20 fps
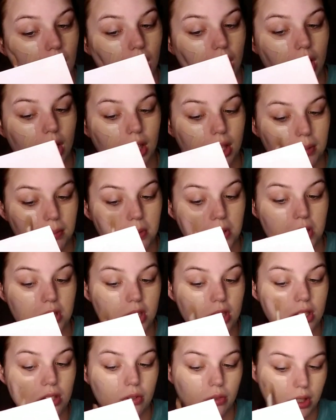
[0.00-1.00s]
I am
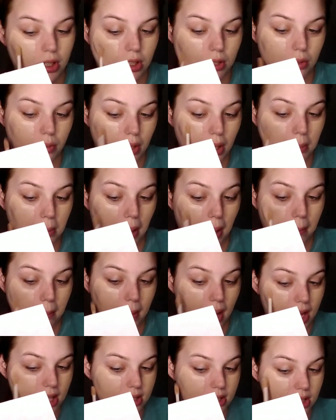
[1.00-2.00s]
continuing to wear my
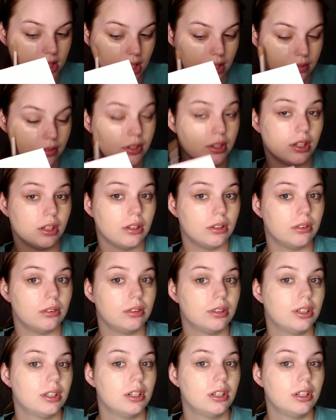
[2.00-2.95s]
mask, even though